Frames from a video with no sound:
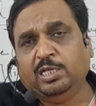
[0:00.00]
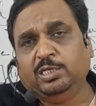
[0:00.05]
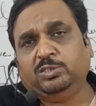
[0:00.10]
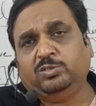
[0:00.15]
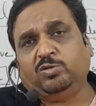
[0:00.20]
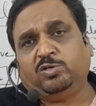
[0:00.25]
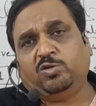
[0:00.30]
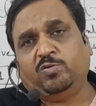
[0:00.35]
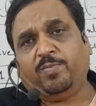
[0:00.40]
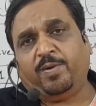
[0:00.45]

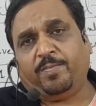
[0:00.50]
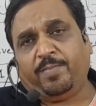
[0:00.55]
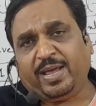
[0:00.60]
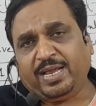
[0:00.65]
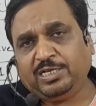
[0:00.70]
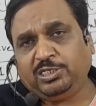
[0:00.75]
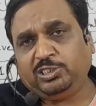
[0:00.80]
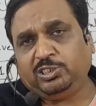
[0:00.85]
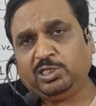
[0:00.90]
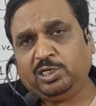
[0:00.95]
So you may
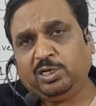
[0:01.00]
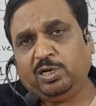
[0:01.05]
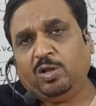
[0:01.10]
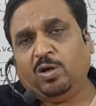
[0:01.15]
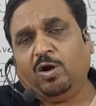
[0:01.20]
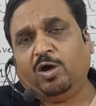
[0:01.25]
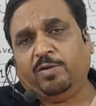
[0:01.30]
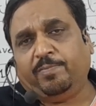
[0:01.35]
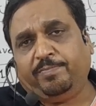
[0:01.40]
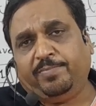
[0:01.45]
mention
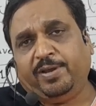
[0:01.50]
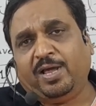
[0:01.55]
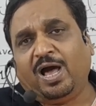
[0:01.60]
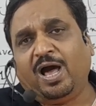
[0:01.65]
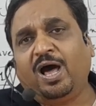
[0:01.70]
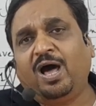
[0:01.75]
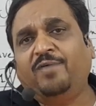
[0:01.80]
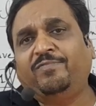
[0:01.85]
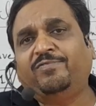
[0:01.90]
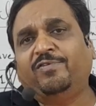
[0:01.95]
on
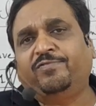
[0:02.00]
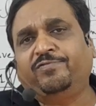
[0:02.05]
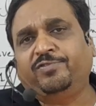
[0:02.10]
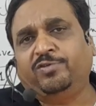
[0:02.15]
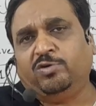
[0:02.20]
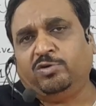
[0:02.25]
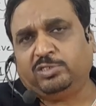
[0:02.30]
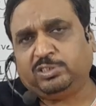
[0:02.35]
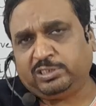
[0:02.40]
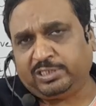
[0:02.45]
behalf of
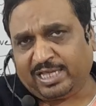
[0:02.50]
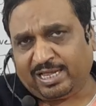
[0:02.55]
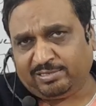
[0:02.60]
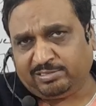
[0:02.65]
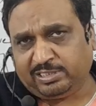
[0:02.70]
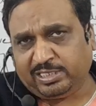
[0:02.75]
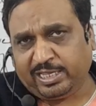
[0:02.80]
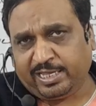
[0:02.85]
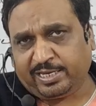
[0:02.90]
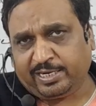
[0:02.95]

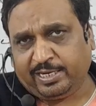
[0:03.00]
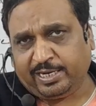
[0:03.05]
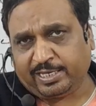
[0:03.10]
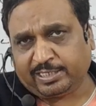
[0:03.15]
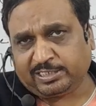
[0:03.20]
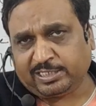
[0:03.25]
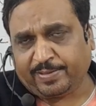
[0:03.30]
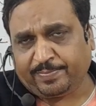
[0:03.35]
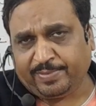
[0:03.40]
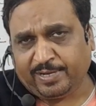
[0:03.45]
yourselves there in
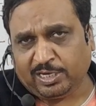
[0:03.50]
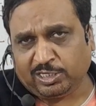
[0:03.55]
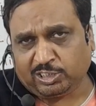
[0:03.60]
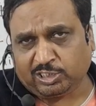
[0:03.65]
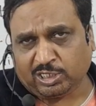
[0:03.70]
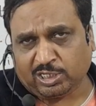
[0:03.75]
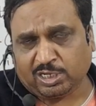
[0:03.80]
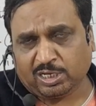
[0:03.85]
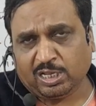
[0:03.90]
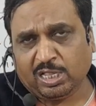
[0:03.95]

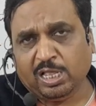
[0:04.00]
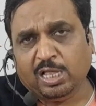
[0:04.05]
examination.